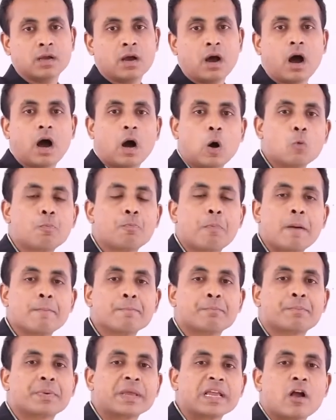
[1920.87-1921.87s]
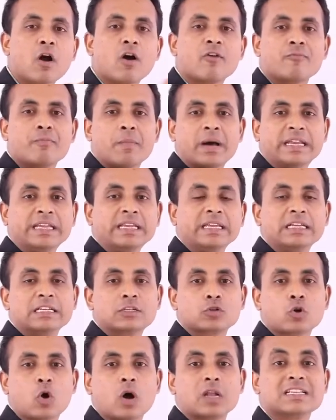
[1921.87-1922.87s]
How pumping of money
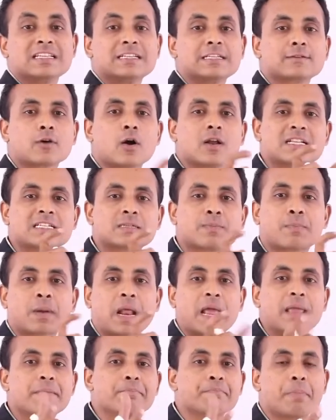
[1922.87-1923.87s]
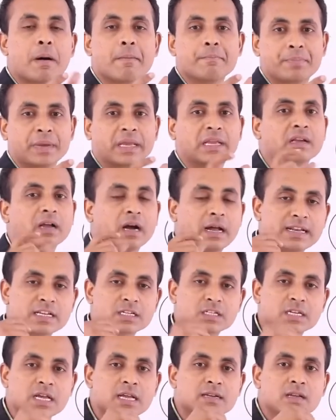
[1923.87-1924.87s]
is called? It is called prime pumping.
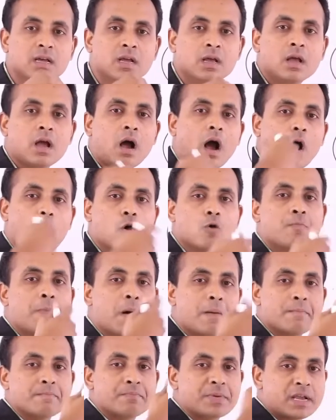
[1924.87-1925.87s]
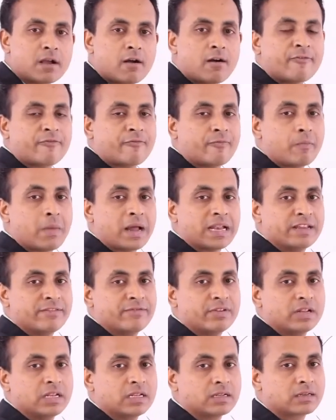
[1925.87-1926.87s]
Understand? How pumping of money
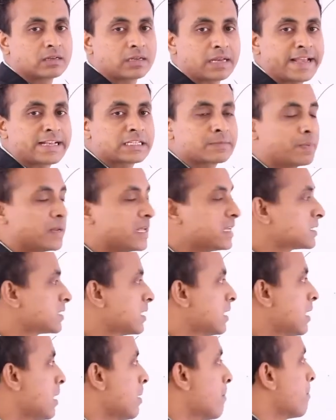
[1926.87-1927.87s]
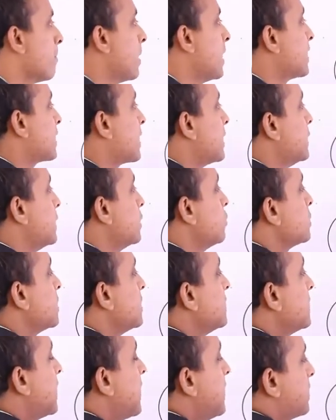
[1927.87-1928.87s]
will takes place? By
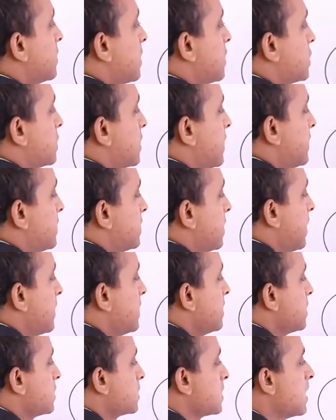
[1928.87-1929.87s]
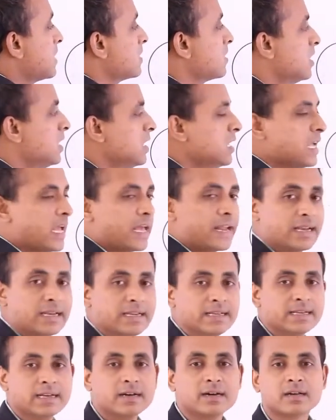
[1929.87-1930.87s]
reducing the interest rate. Understand?
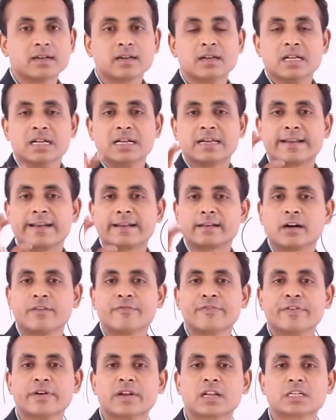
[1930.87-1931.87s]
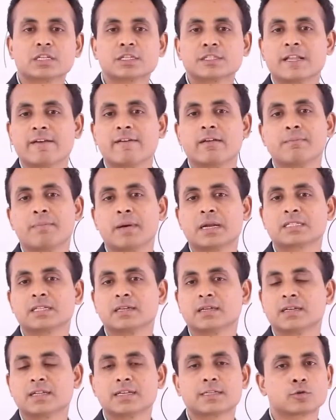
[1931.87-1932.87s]
Earlier rate of interest is
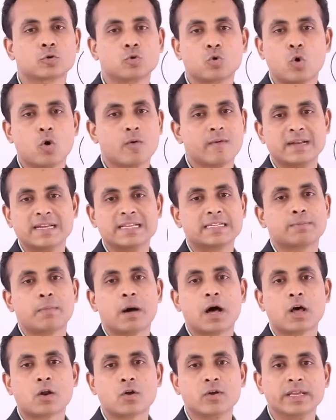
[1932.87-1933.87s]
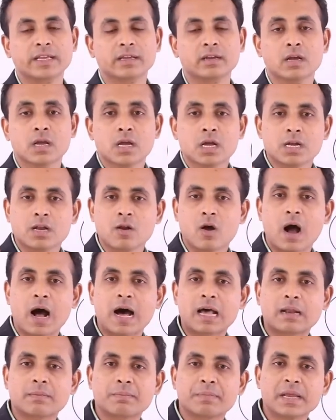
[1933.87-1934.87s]
11%, so no one is borrowing. Now
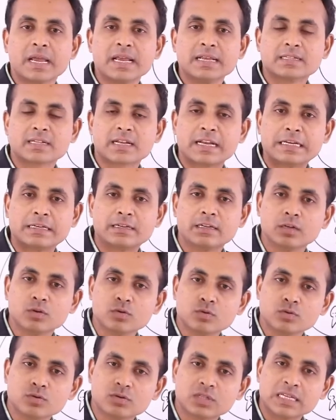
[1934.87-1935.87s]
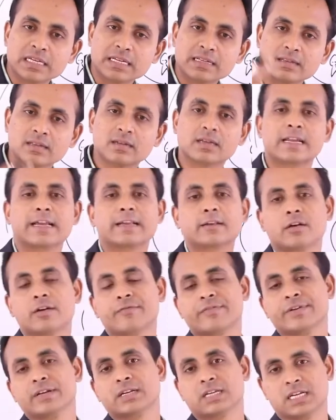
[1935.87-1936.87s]
RBI is reducing the rate
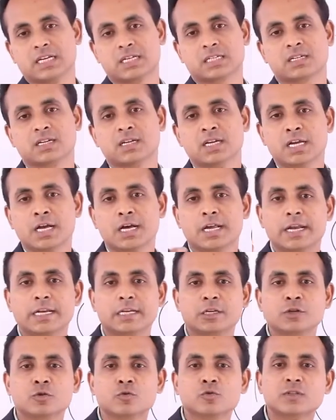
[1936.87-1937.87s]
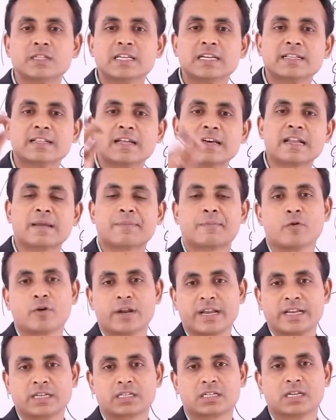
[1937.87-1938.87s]
of interest, reducing the repo
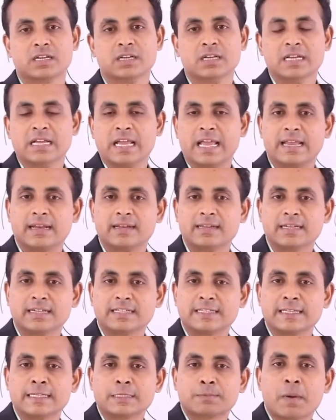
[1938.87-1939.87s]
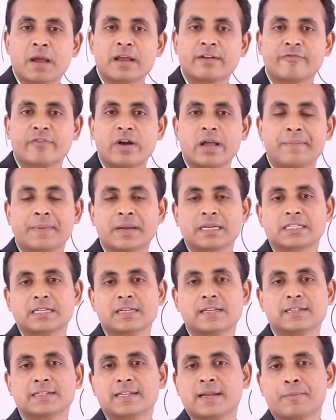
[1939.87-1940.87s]
rates. Earlier
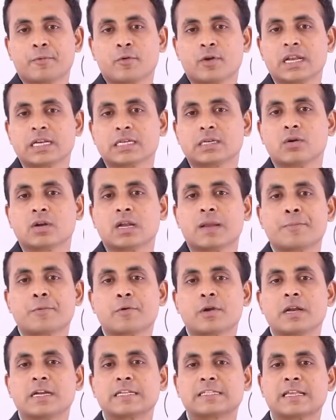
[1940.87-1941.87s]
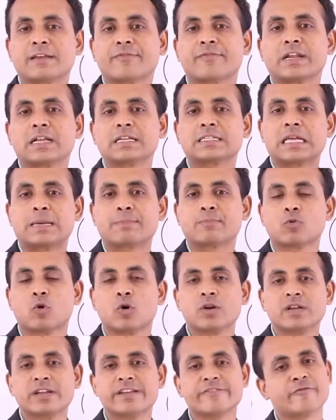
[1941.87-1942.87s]
6.5% repo rate, now repo rate say for example
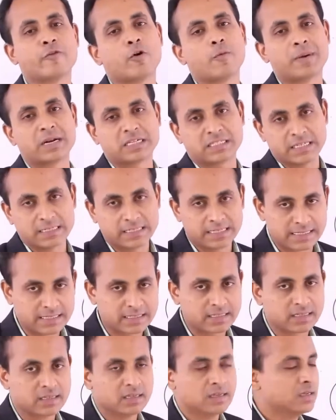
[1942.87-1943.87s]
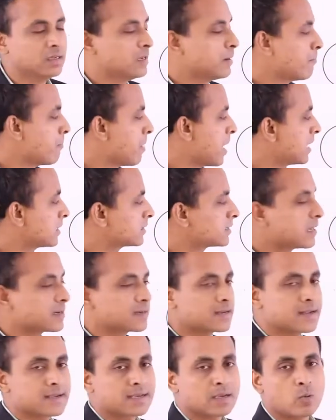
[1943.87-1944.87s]
only 4%. Banks
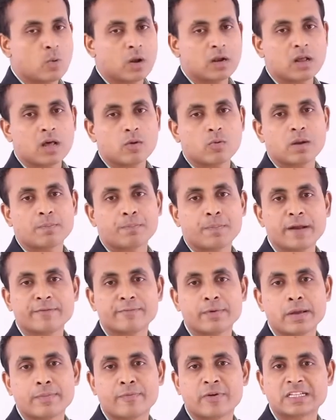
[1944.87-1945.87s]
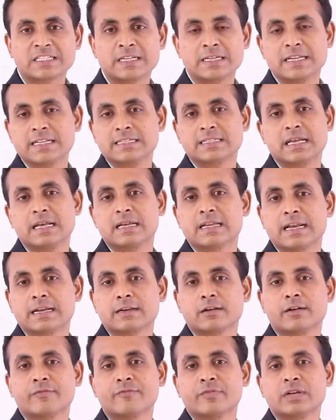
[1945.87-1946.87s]
are taking 1 or 1.5%
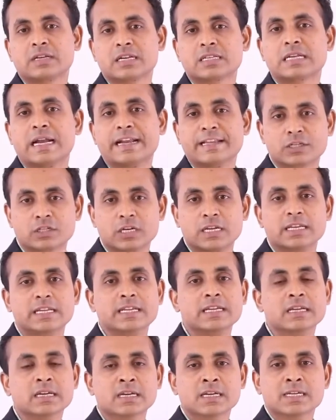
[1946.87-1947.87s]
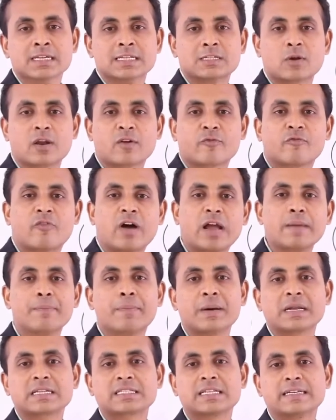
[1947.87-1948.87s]
rate of interest additionally. So at
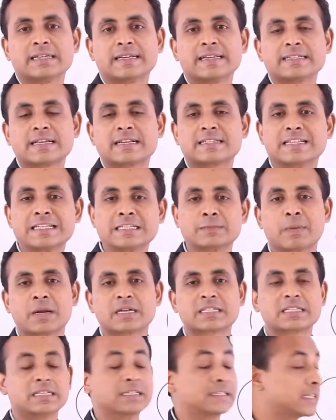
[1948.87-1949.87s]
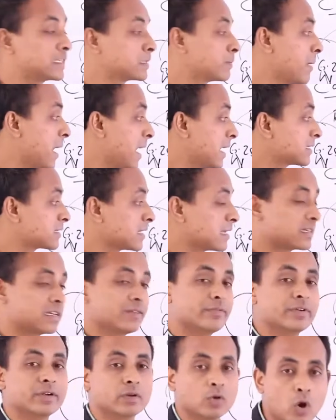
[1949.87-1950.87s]
5% or 6% banks are
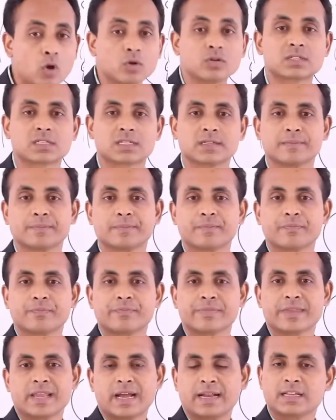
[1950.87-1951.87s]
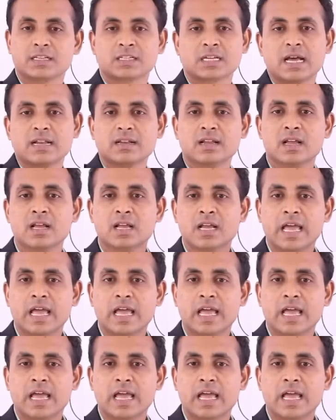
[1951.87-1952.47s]
giving loans. Understand?